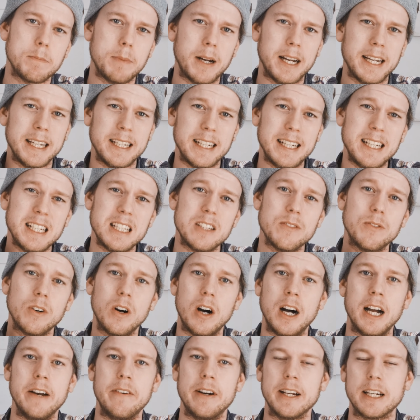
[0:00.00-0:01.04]
but it is what
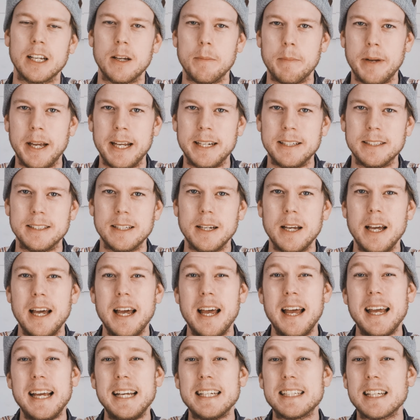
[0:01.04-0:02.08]
I recommend.
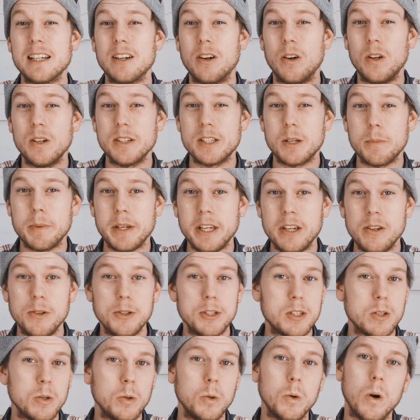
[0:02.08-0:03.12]
It can also be
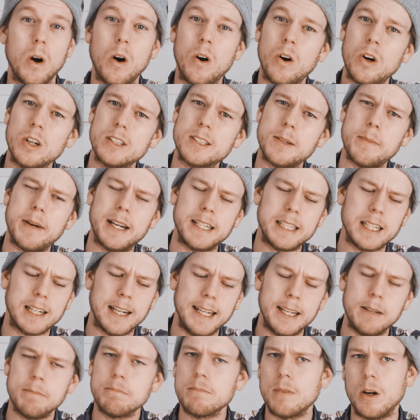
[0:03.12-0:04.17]
used to
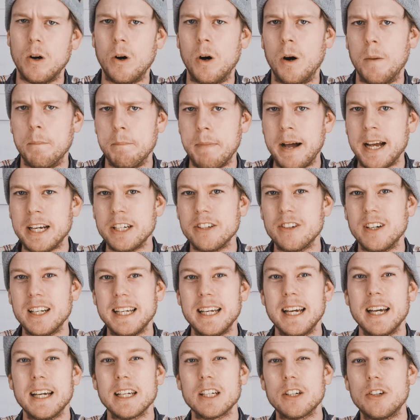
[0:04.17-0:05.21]
automatically or manually
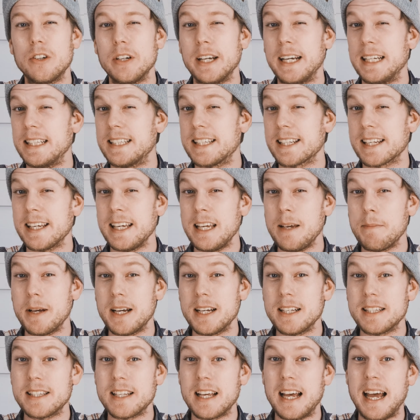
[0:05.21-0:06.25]
create
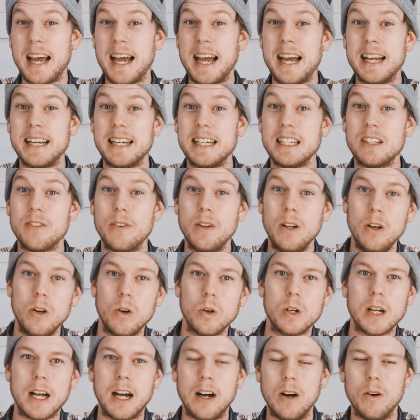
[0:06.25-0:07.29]
schemas, and it will
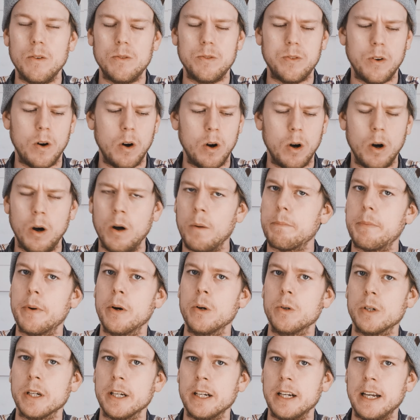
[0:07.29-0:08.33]
look out for
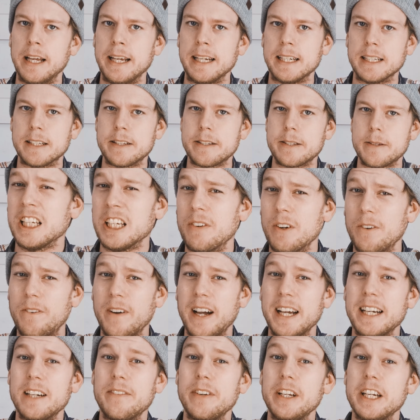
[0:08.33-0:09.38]
broken links. You will
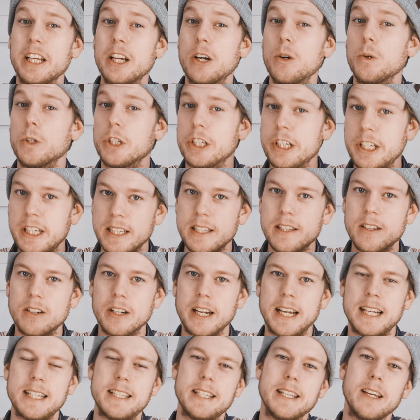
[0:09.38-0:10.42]
find a video just on
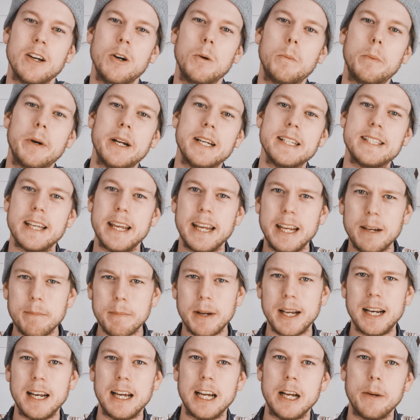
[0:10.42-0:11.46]
SEOPress in
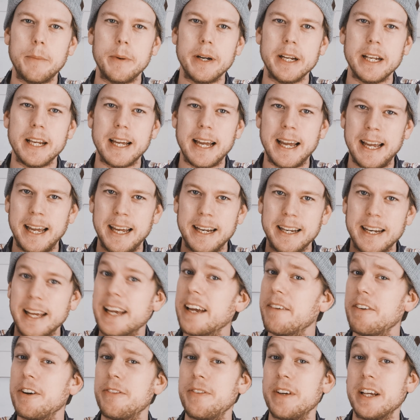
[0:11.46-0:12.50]
my library, and
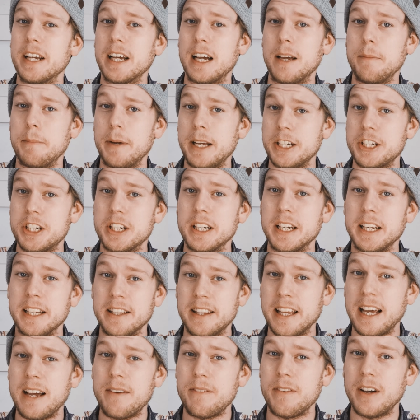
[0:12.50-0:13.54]
everything I mentioned in
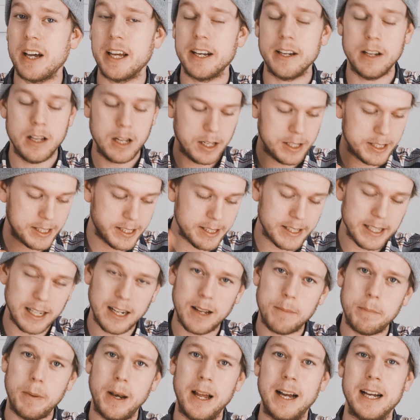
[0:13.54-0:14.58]
that one still
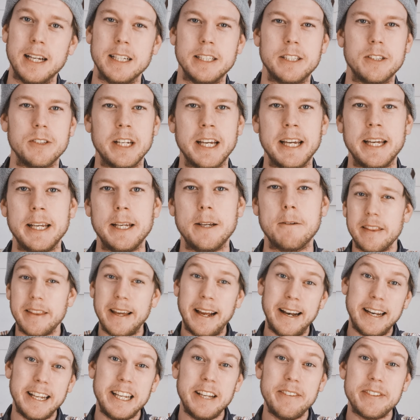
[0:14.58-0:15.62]
applies today.
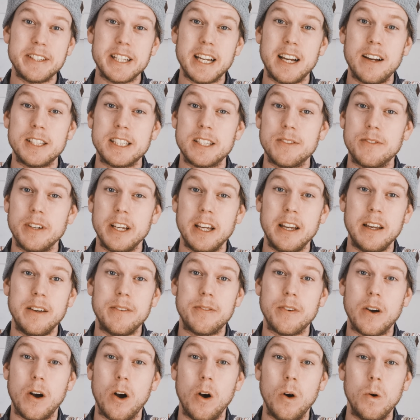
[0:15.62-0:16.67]
That leaves us with
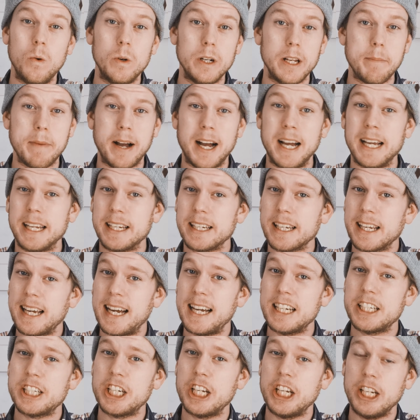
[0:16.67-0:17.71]
only my
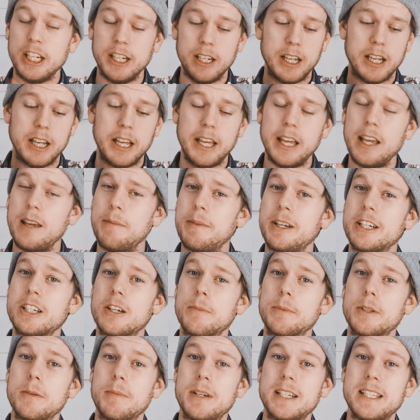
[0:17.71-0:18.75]
caching, image
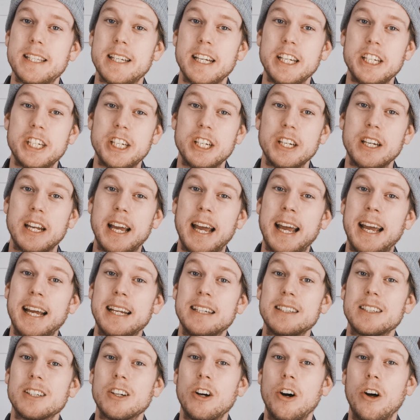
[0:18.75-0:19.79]
optimization,
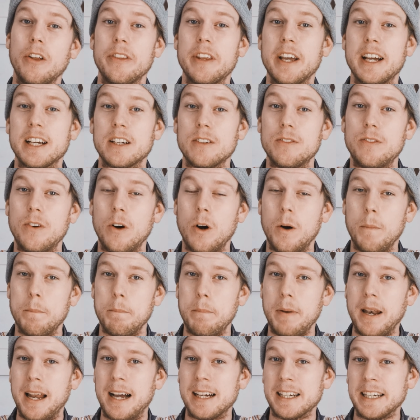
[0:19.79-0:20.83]
and contact form
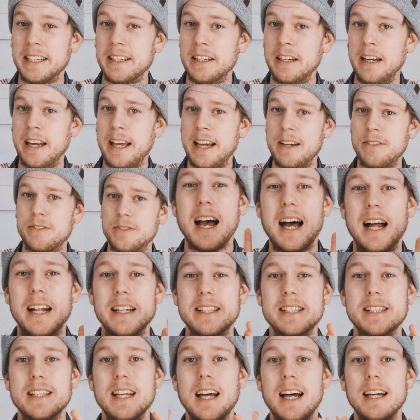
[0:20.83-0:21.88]
plugin left. I'll
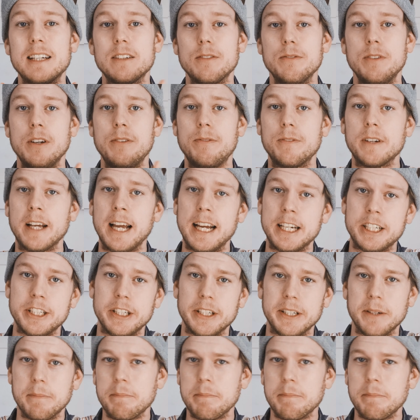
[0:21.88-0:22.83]
start with caching.